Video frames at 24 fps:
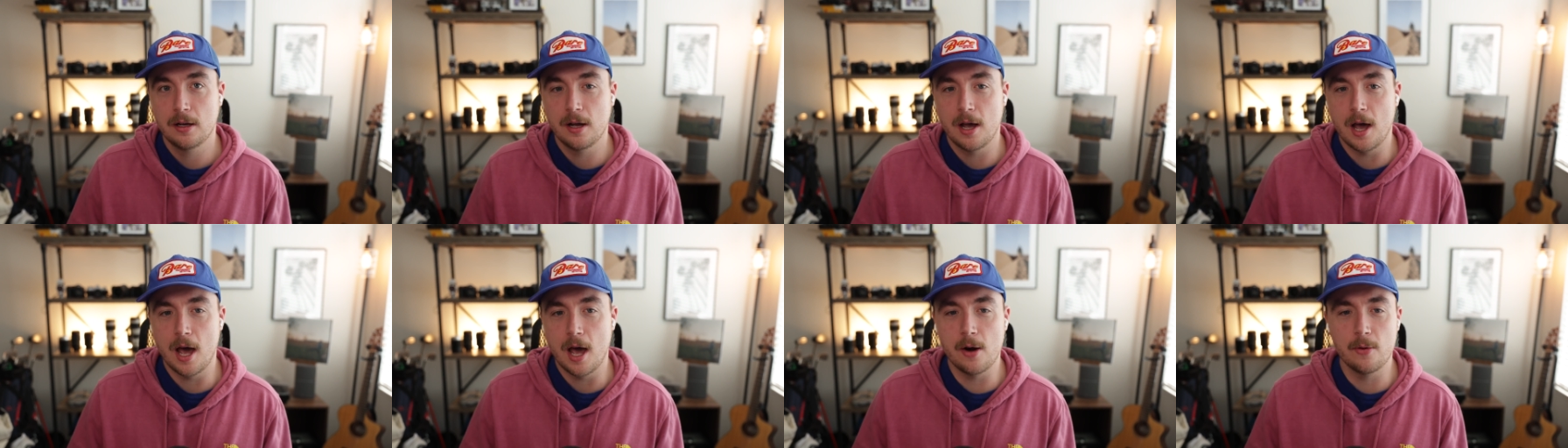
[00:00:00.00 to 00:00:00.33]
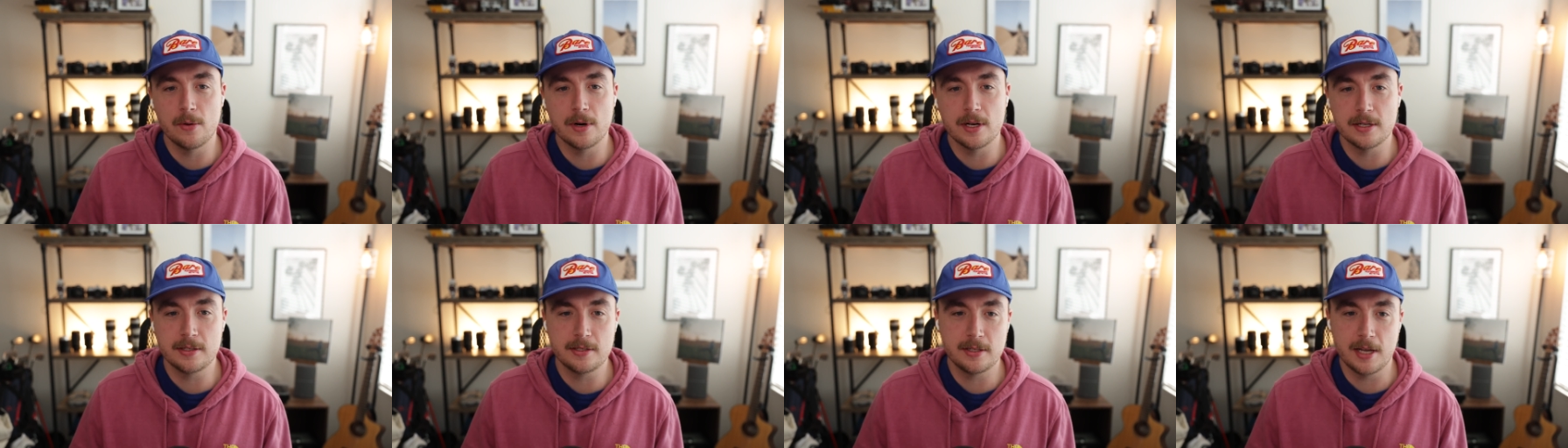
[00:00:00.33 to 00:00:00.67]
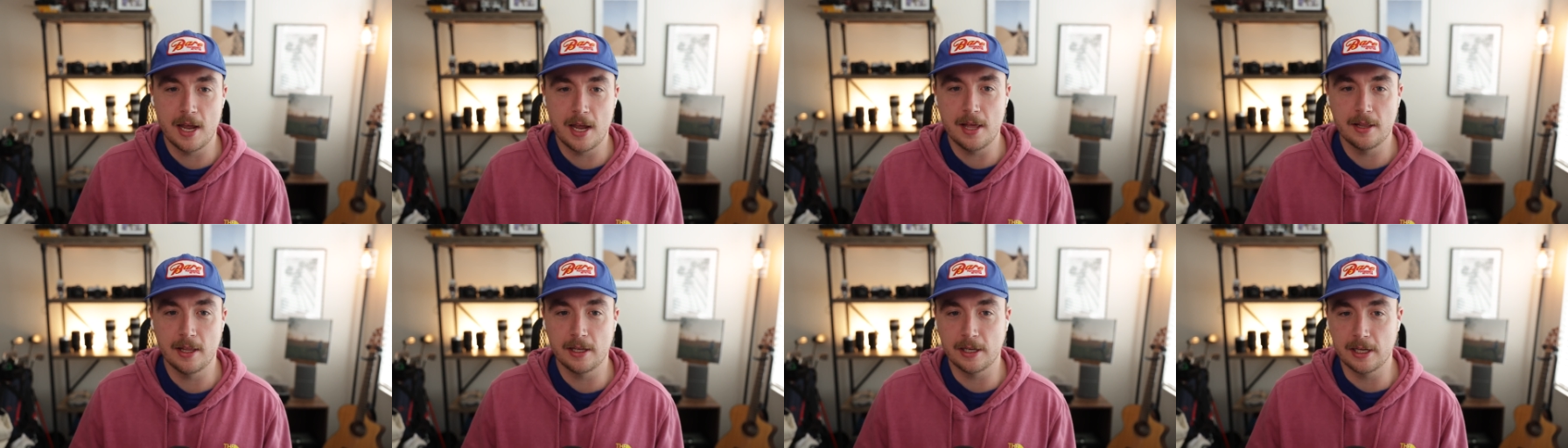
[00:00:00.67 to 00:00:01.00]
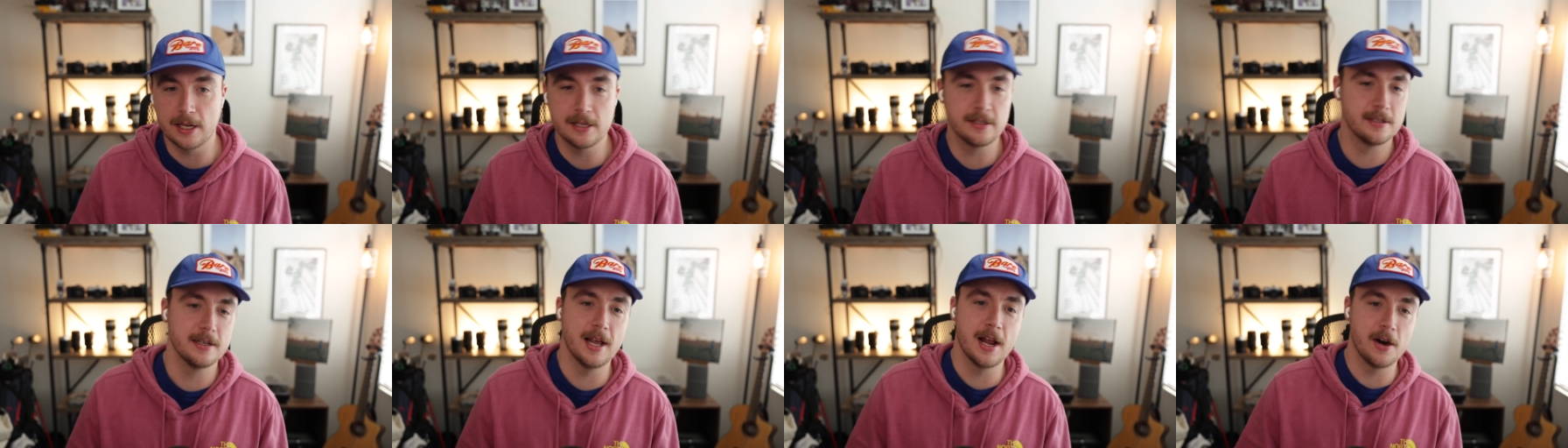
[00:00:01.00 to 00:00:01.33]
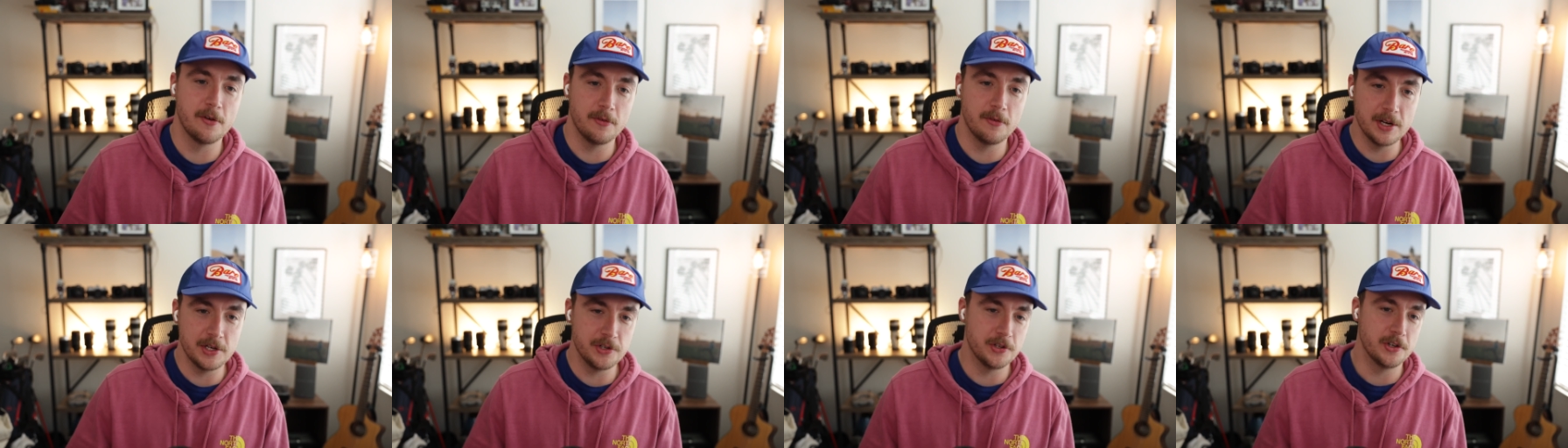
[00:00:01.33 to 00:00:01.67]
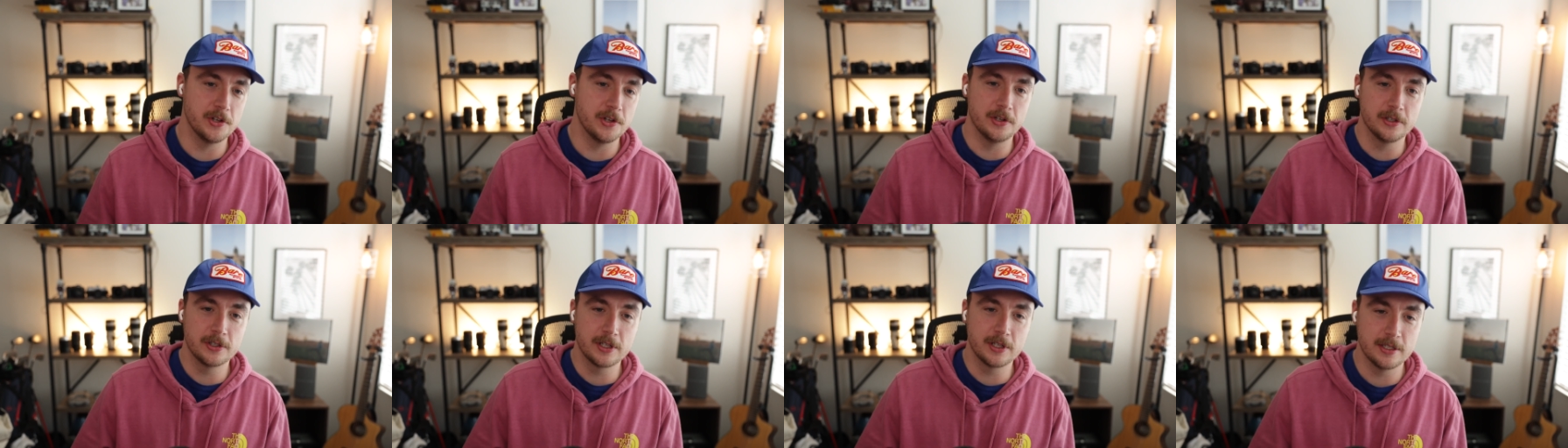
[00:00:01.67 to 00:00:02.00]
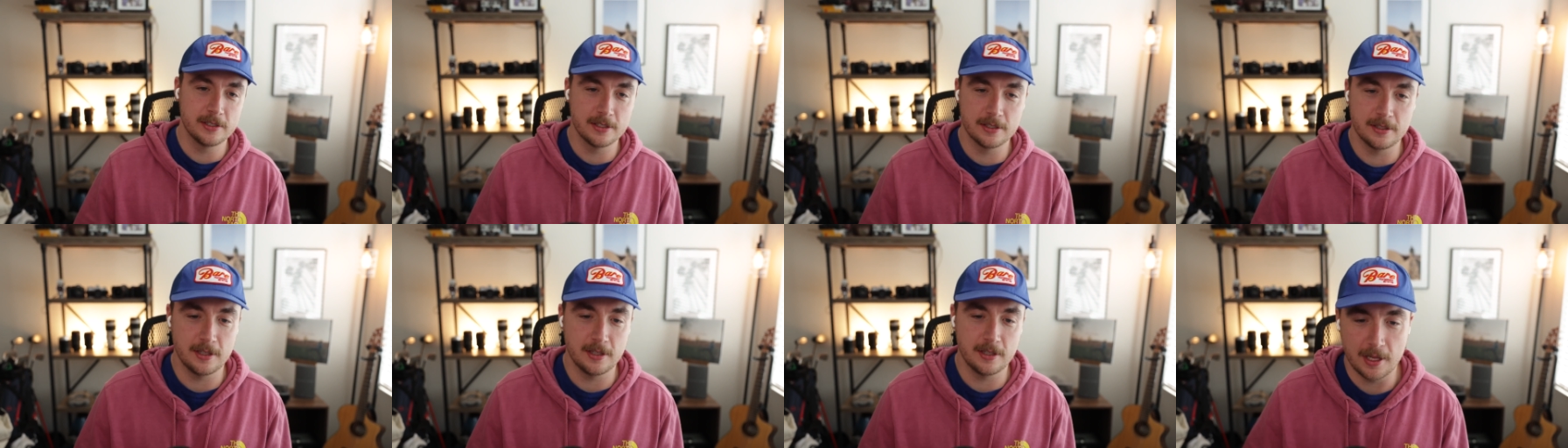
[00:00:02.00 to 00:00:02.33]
i don't want to say like it's not original because